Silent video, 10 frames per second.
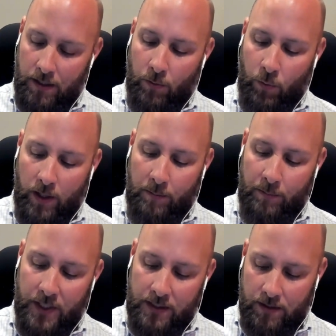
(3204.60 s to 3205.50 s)
What
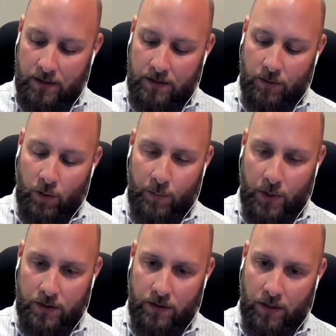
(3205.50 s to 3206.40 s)
business or
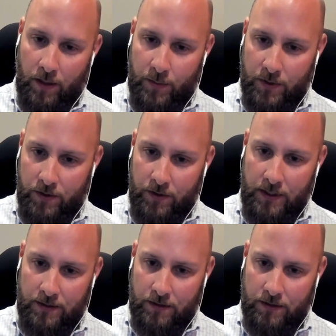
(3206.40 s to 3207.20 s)
personal opportunities